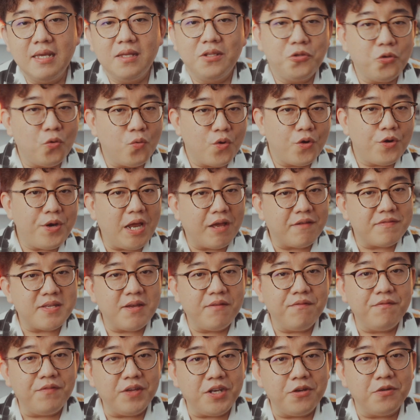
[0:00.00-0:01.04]
Don't worry, I have
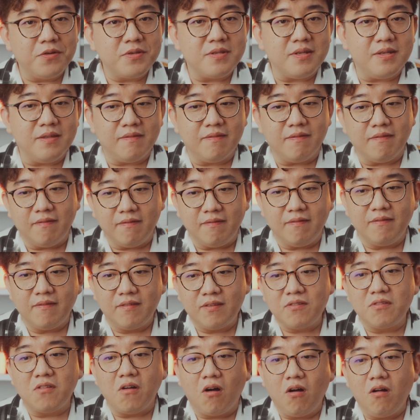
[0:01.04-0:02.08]
some videos
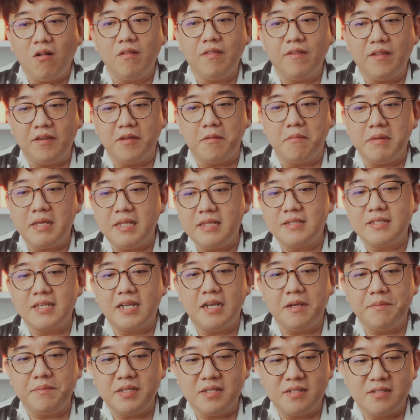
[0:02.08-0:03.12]
installed in the
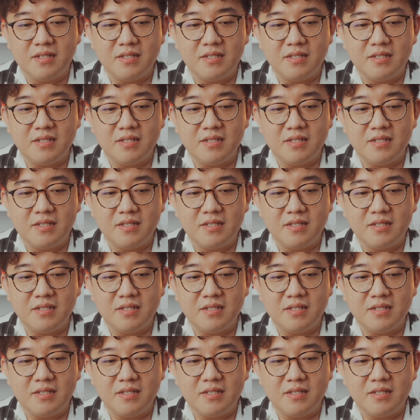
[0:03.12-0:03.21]
meantime. It's